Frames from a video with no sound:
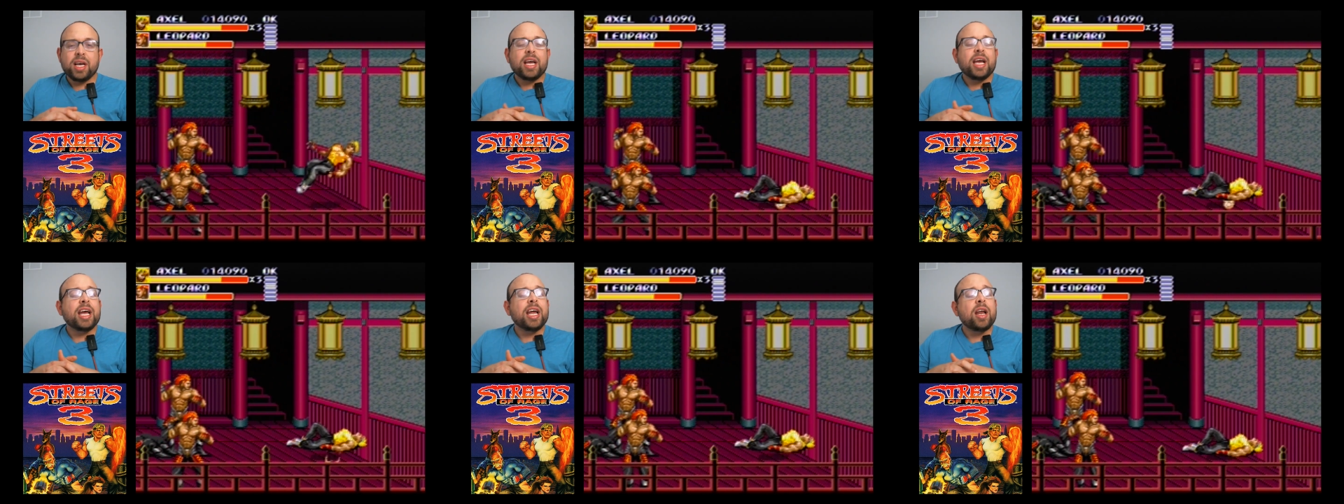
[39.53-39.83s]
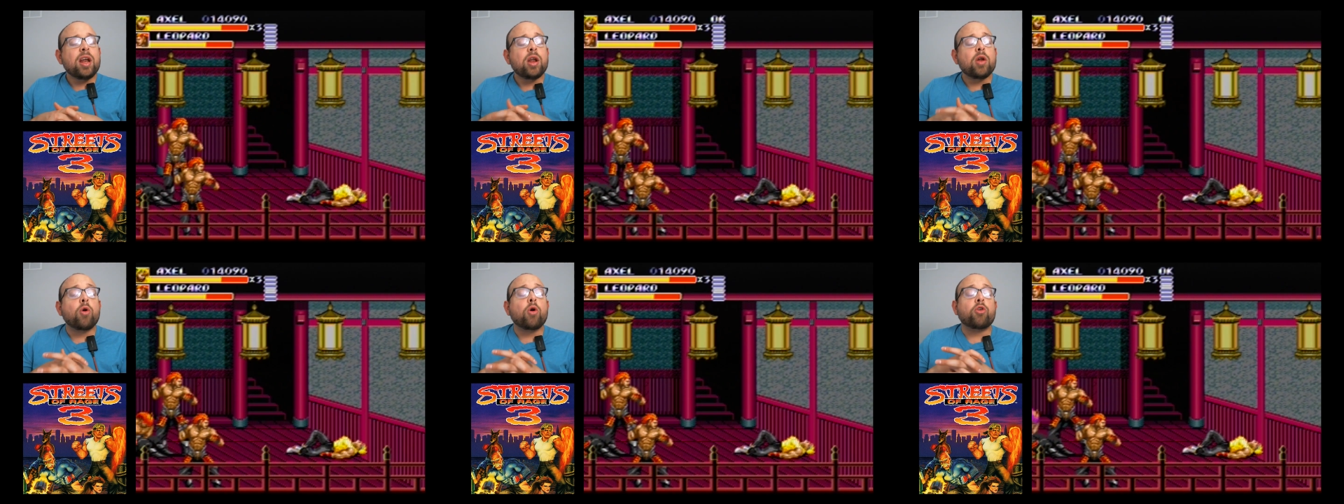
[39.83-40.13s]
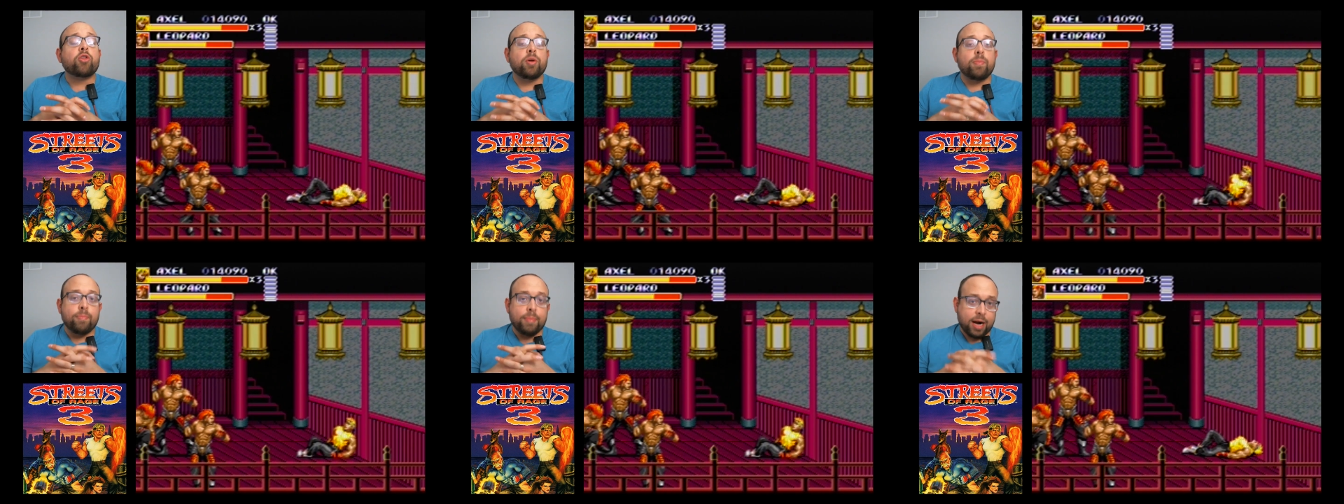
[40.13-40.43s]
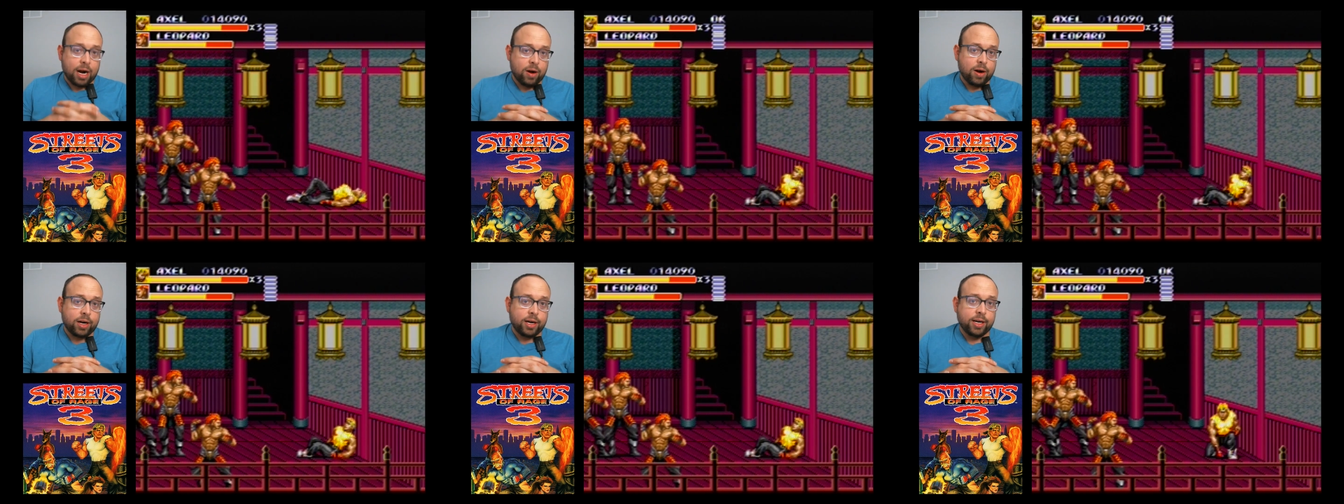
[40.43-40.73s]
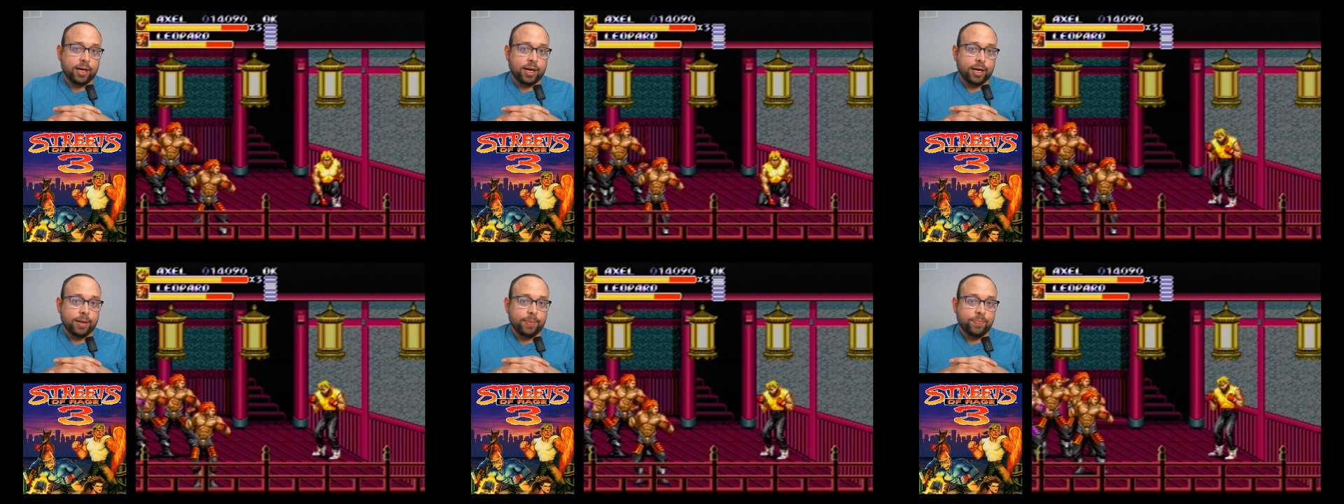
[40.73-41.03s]
In North
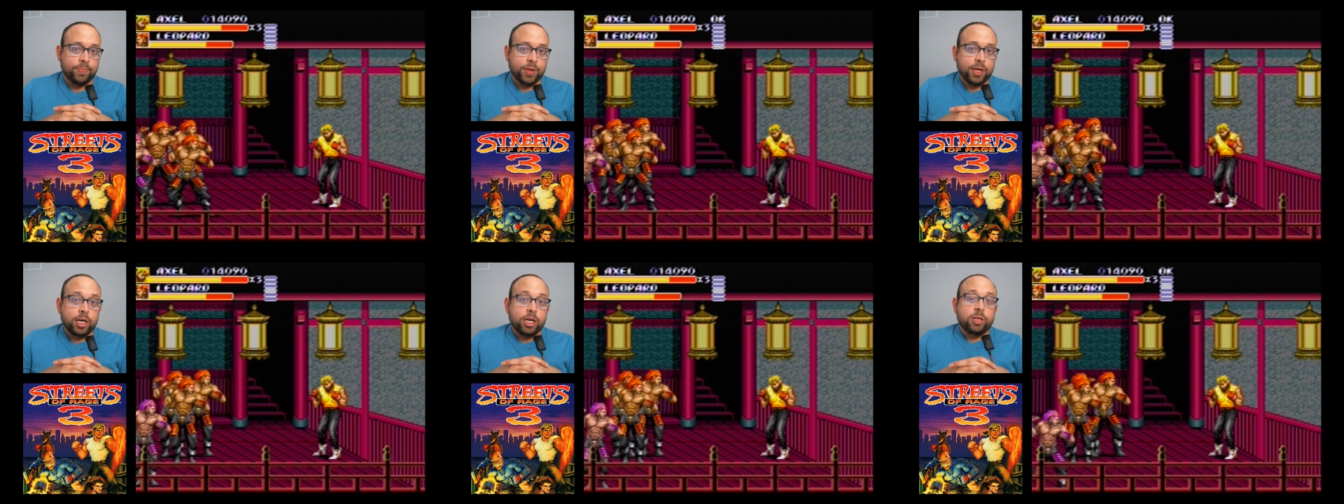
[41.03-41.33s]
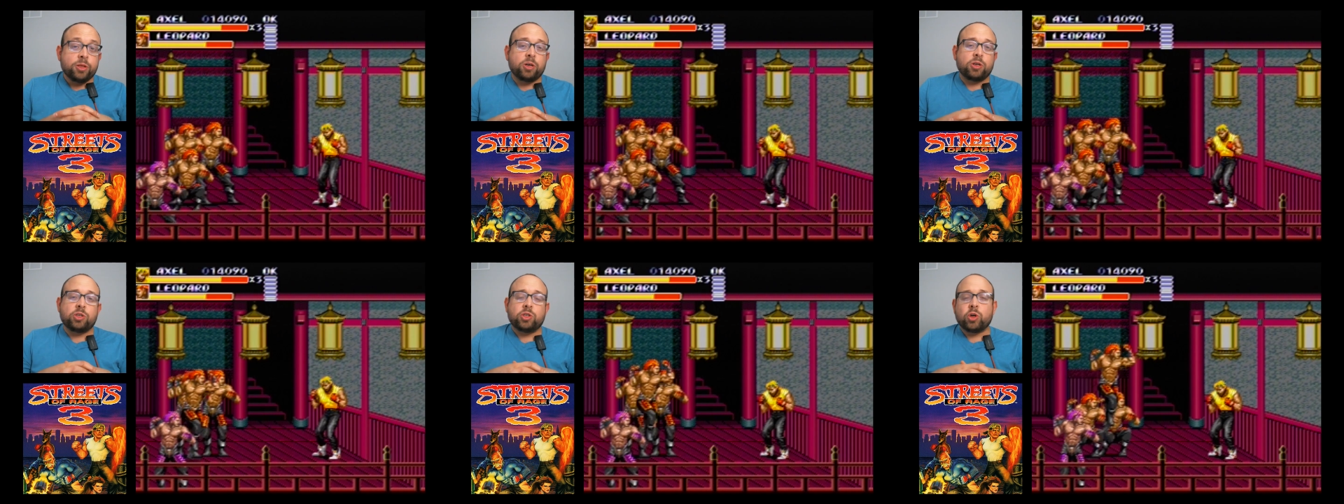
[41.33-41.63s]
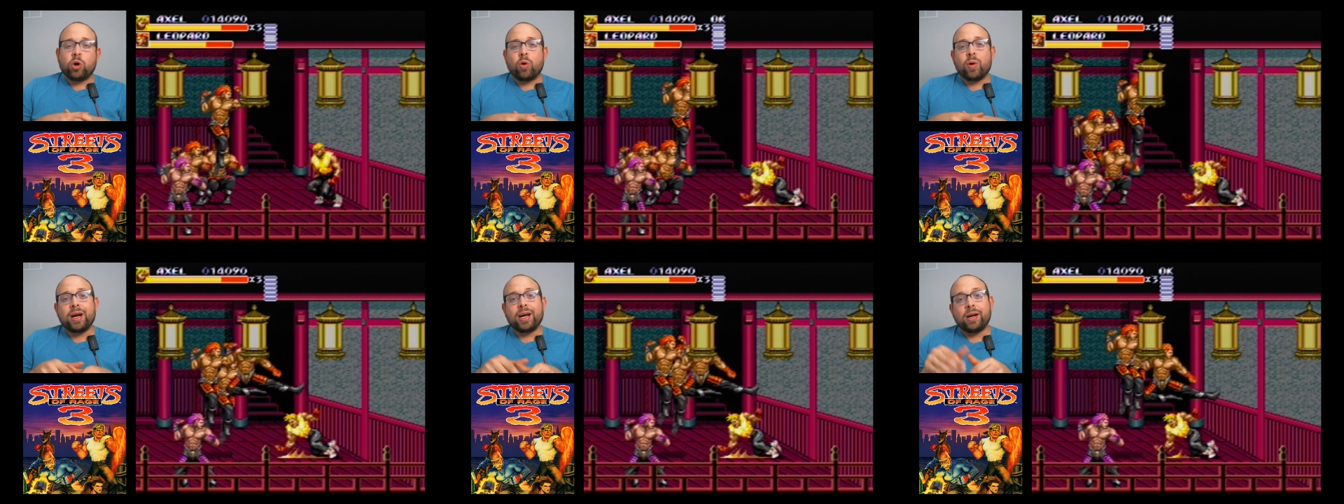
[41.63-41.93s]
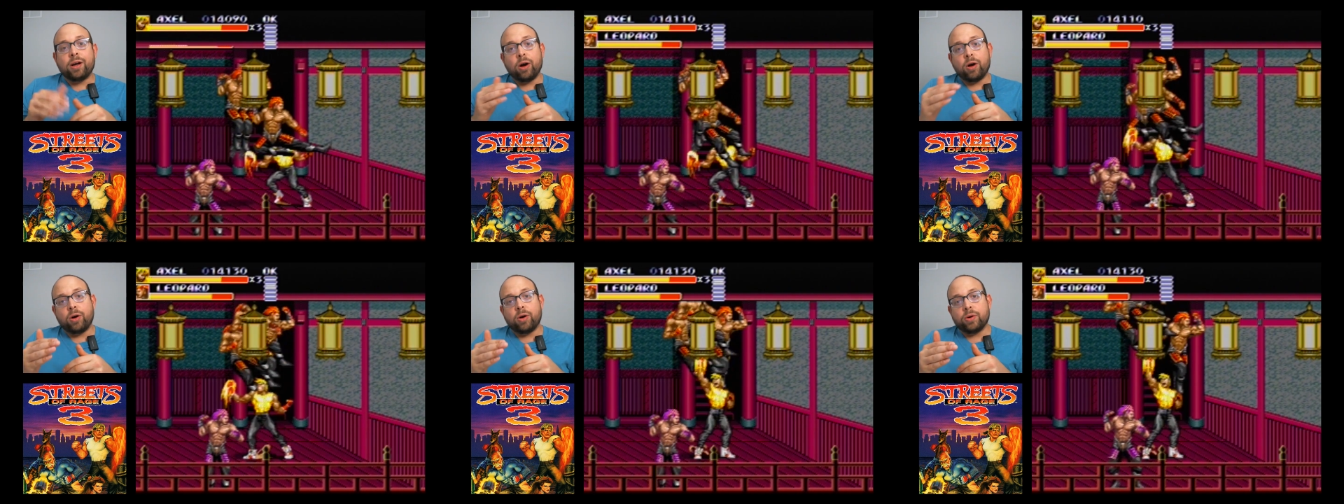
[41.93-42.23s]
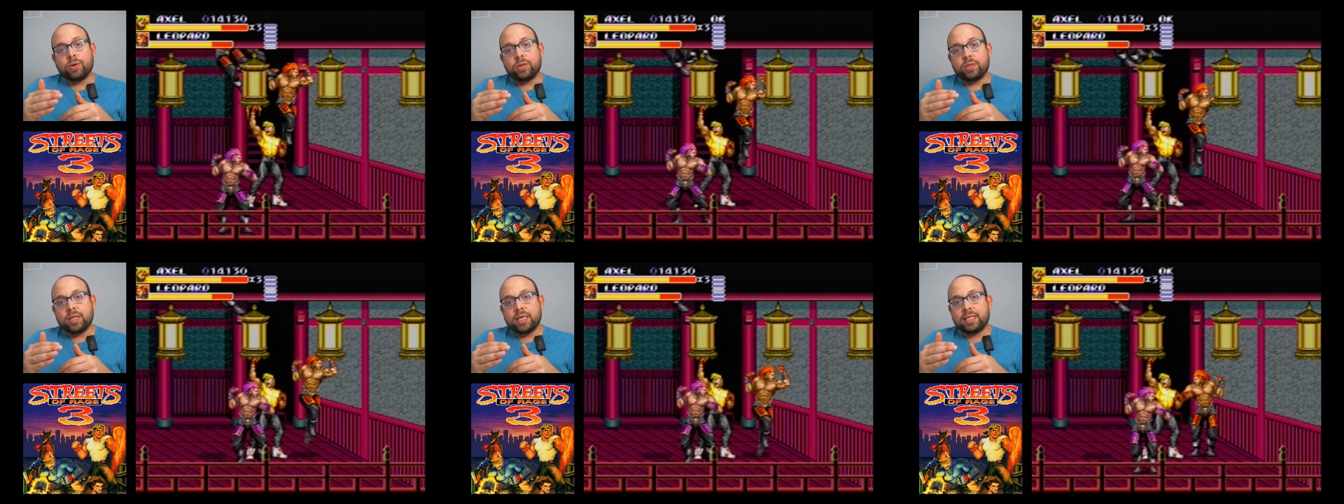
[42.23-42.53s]
America, the story
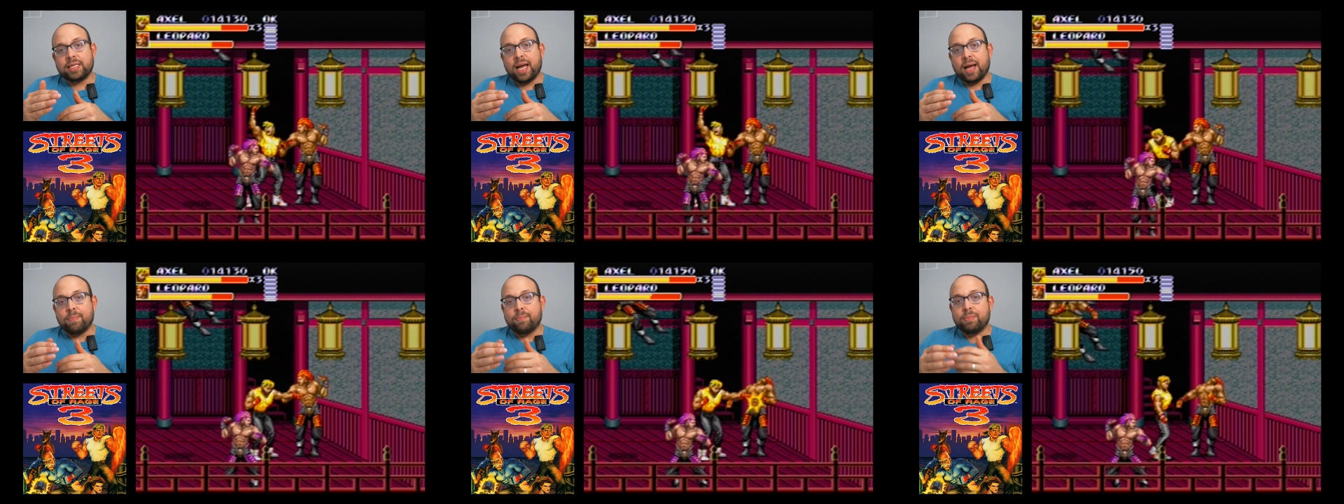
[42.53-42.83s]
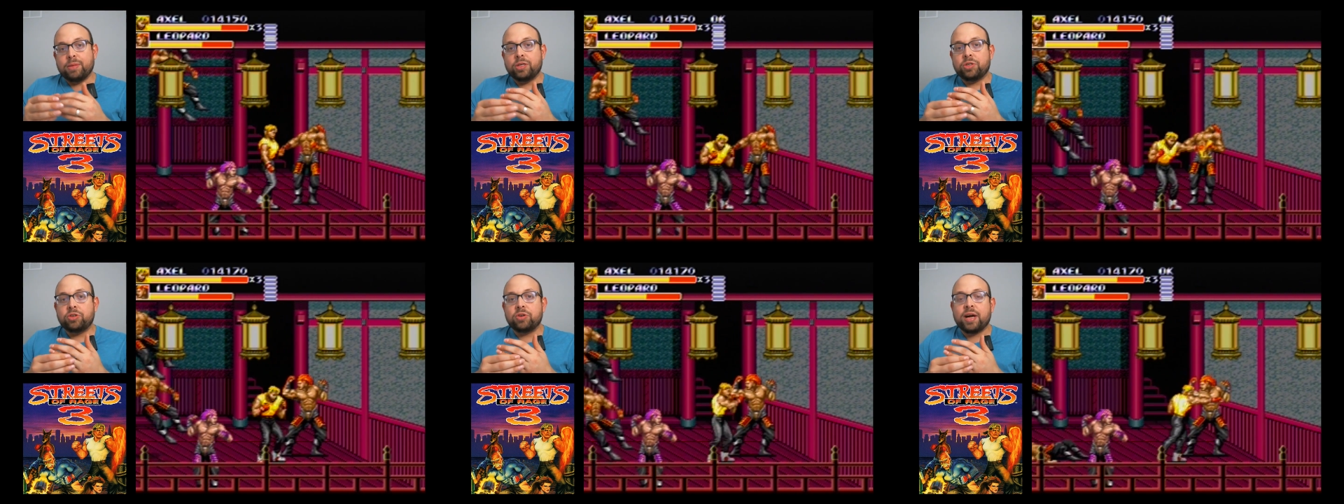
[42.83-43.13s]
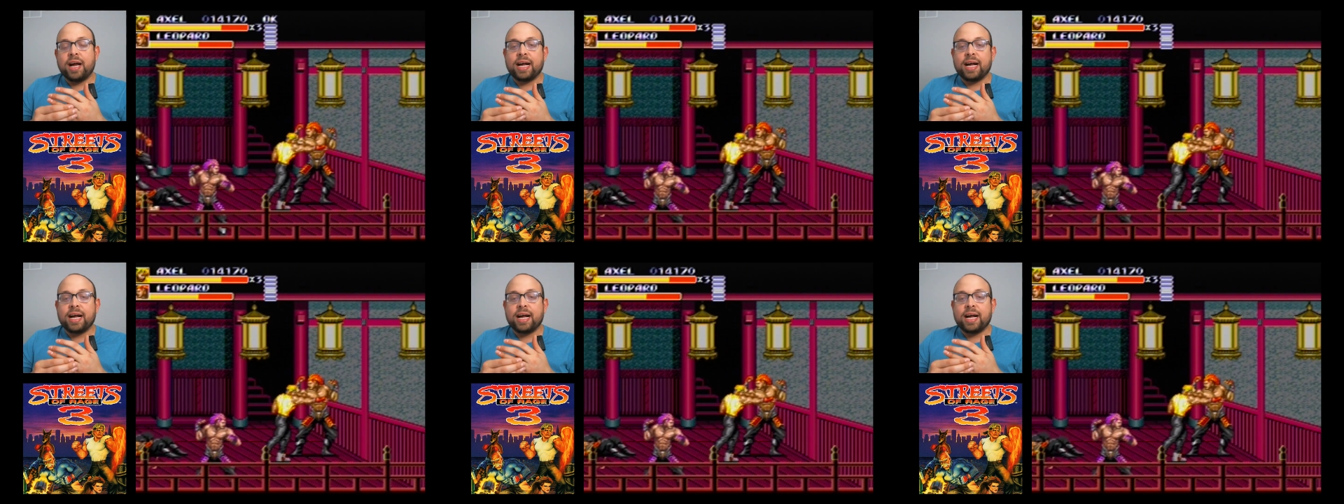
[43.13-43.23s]
goes is that Mr.